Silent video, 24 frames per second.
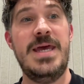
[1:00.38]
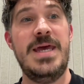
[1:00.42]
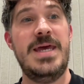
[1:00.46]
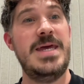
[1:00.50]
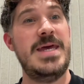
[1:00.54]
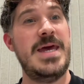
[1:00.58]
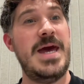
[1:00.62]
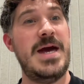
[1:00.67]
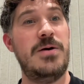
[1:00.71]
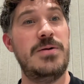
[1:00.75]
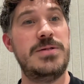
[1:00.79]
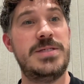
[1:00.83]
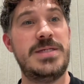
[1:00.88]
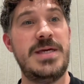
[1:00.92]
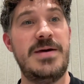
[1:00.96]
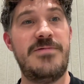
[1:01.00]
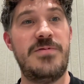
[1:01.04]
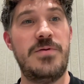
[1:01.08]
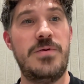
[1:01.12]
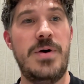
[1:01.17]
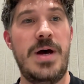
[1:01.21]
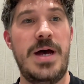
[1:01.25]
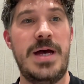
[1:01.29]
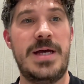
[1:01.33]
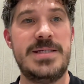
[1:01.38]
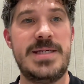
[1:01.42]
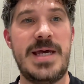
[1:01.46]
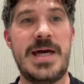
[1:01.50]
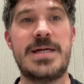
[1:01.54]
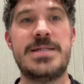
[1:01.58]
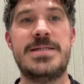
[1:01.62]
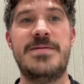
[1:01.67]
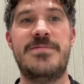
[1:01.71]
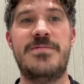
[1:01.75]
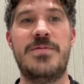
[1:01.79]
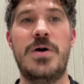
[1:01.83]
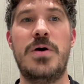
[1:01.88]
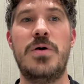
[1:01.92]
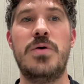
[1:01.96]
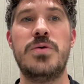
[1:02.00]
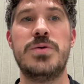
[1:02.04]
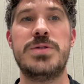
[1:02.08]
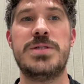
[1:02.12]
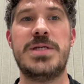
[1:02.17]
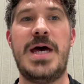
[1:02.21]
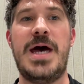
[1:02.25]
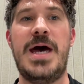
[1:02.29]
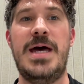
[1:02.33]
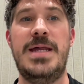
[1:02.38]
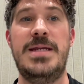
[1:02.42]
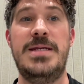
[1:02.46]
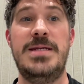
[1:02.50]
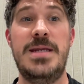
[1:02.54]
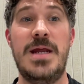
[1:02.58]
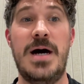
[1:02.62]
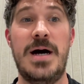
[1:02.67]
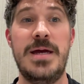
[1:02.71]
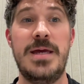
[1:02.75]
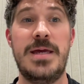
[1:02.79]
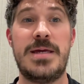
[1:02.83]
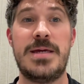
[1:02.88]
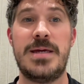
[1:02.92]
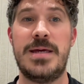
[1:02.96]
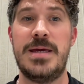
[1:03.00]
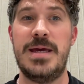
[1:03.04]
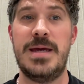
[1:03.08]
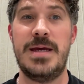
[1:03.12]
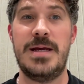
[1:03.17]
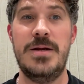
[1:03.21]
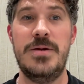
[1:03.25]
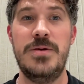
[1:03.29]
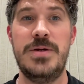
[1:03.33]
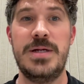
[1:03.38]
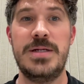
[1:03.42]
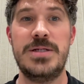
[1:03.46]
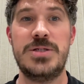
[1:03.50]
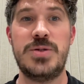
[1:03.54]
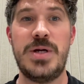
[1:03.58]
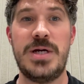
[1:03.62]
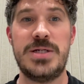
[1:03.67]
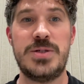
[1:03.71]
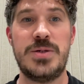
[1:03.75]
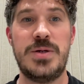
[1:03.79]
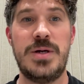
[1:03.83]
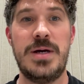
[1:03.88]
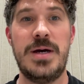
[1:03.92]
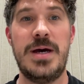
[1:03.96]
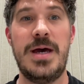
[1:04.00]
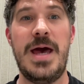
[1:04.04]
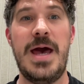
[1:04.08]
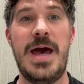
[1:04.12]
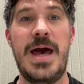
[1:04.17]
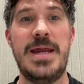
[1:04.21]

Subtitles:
he held several executive roles at Nike, including Treasurer,